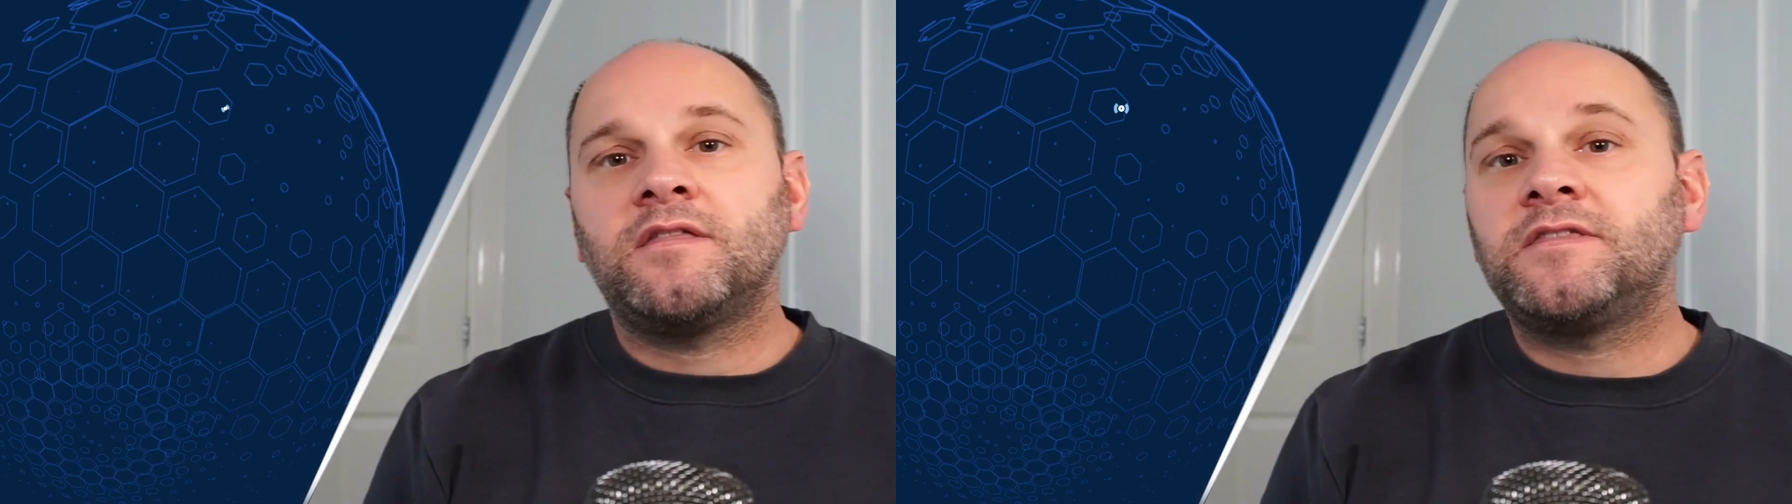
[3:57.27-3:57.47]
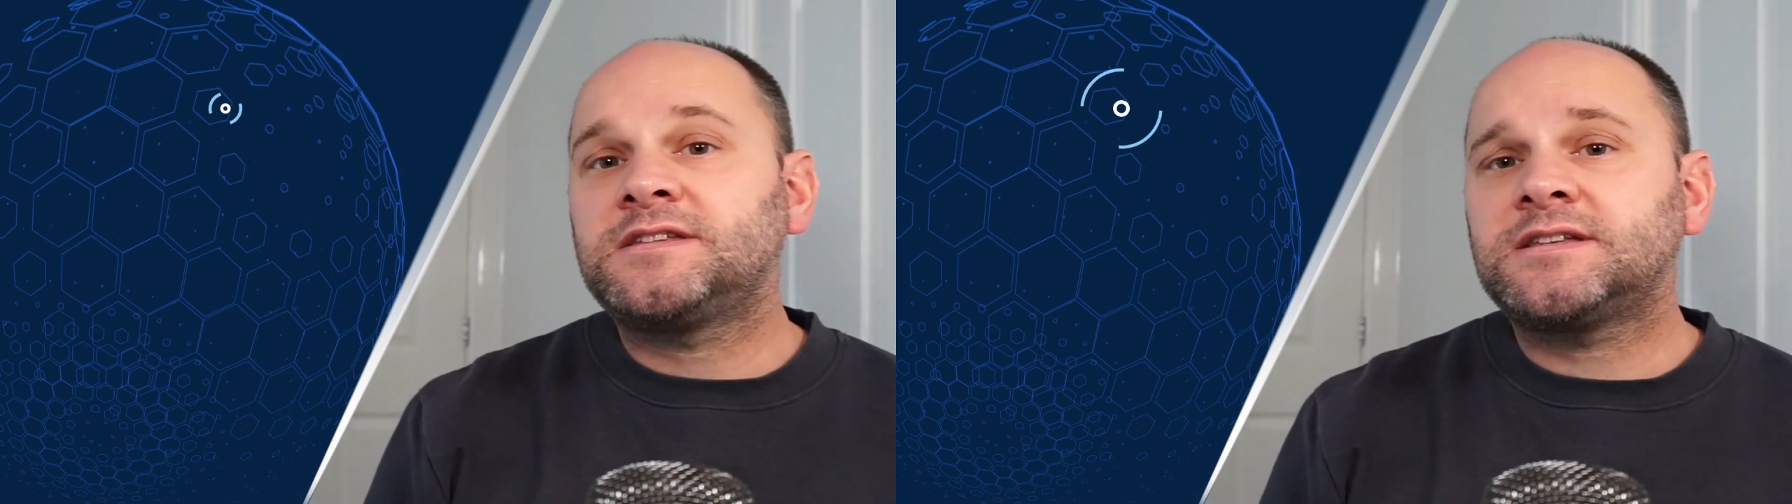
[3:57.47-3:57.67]

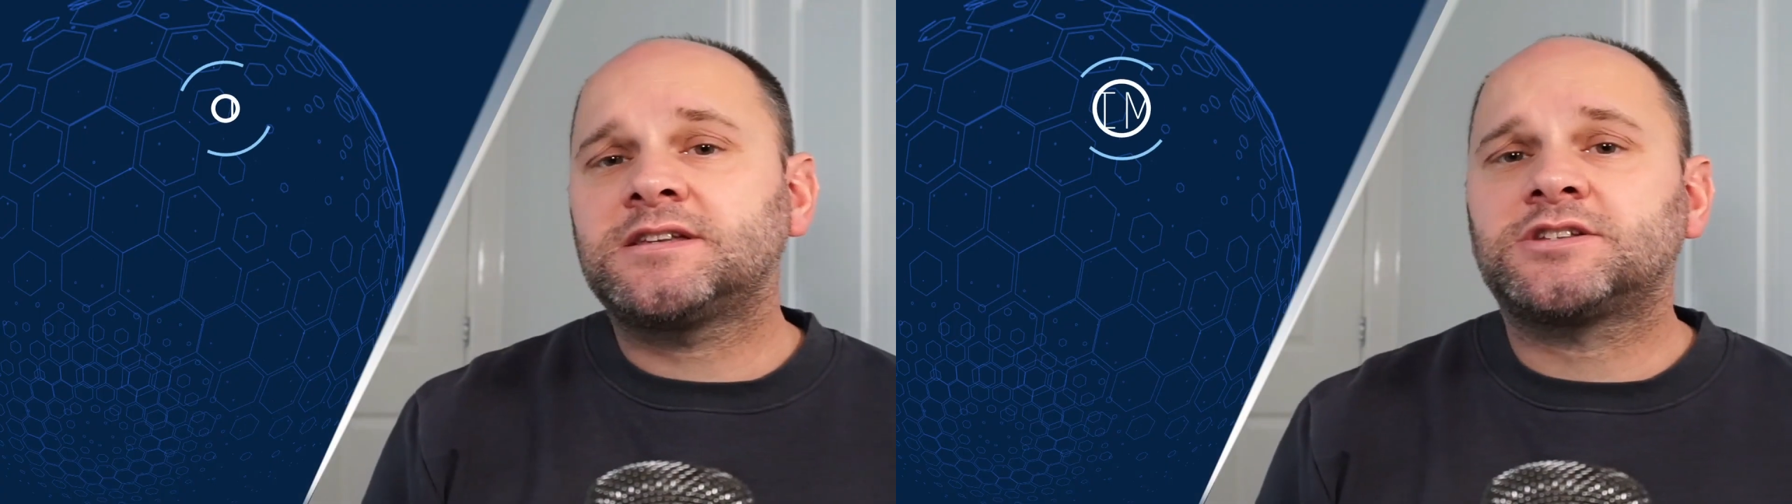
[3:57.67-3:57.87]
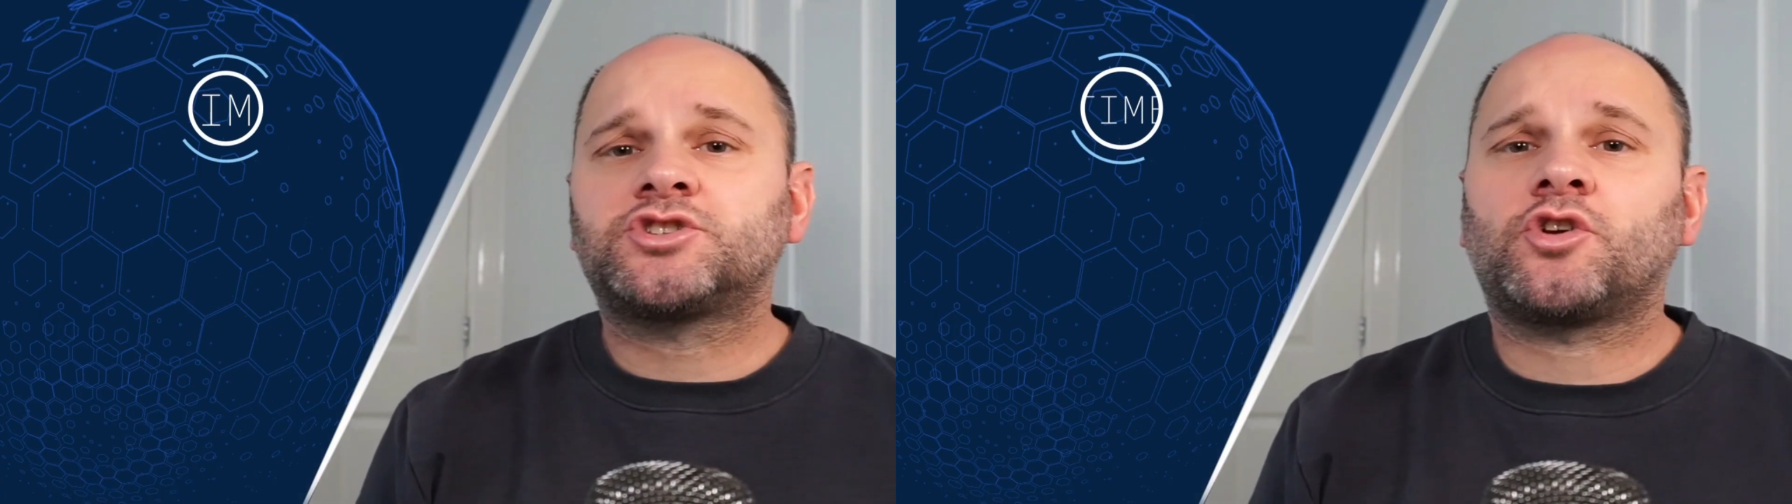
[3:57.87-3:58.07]
This is an
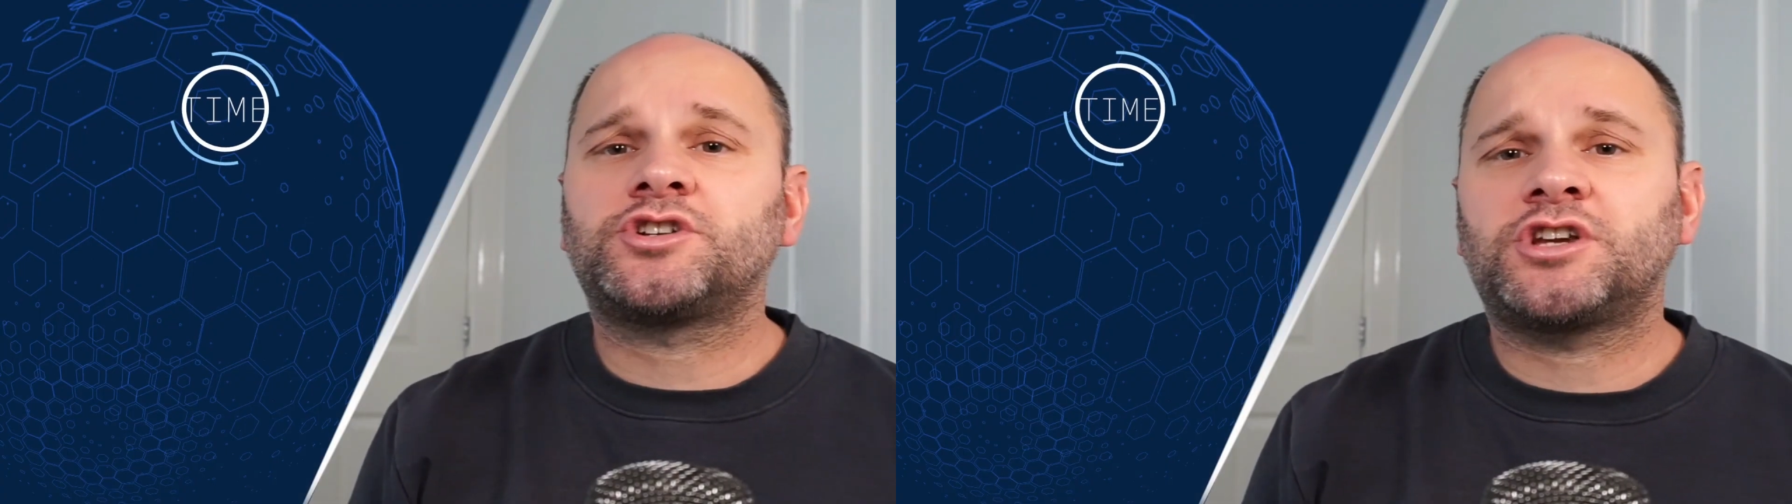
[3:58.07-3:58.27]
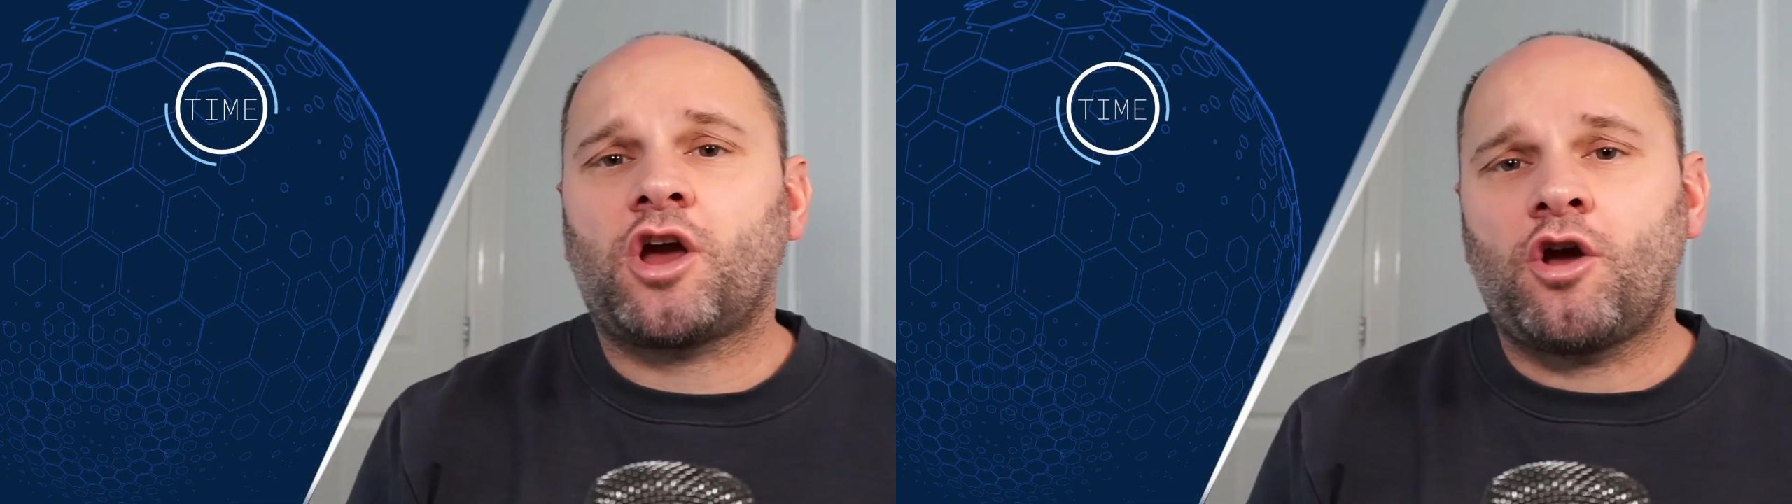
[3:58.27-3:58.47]
astonishing